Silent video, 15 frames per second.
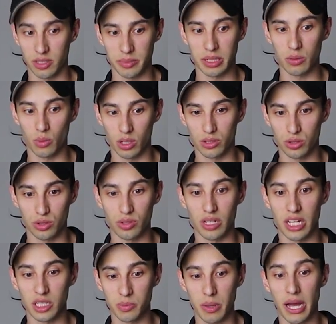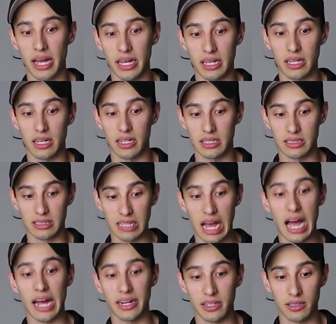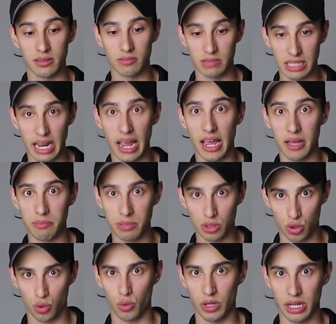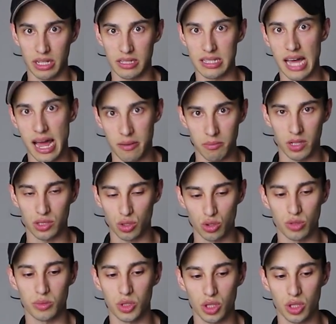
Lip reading: I mean 1 to 2 days by an entire day between that muscle group.